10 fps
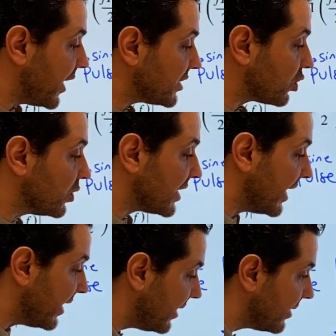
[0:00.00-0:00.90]
raised
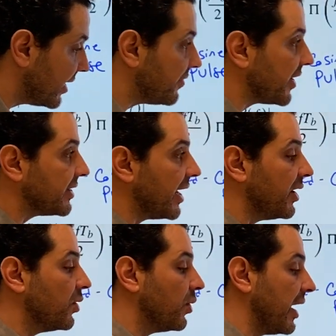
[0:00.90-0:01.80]
cosine, if I tell
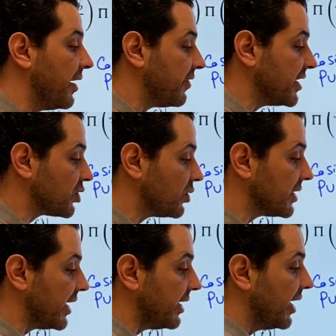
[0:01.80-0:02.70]
you we have raised
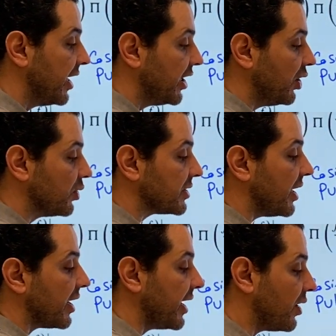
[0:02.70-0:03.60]
cosine, use
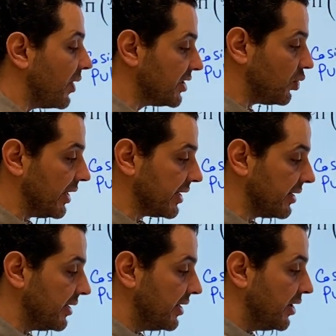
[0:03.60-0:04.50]
r equals
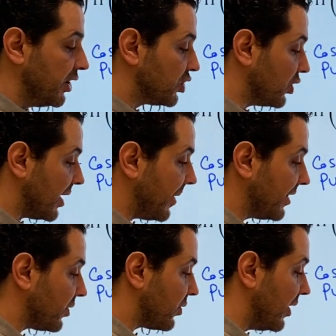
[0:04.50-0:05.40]
1. So the
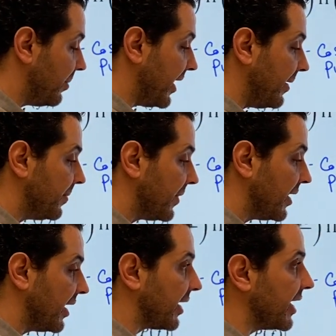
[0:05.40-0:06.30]
bandwidth will
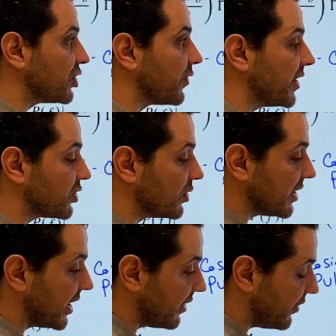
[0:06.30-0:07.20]
be, in case of raised
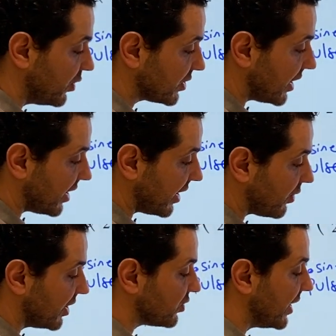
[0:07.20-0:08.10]
cosine, if you use r
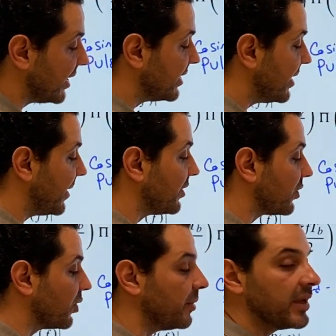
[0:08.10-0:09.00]
equals 1, the
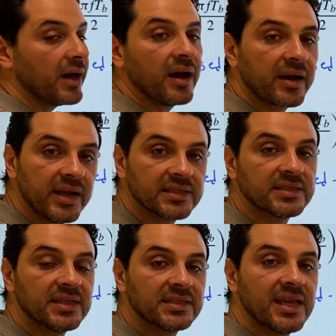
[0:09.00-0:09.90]
bandwidth will be
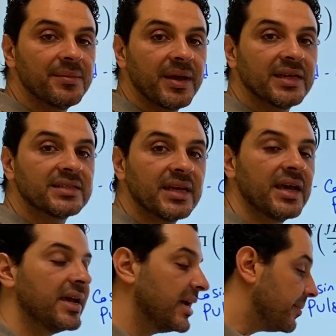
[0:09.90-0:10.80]
rs, the same as
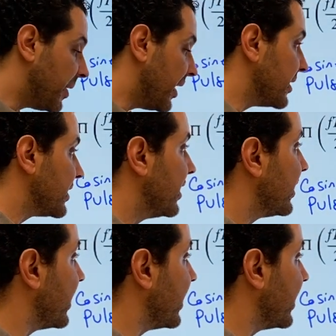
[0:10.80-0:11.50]
the pulse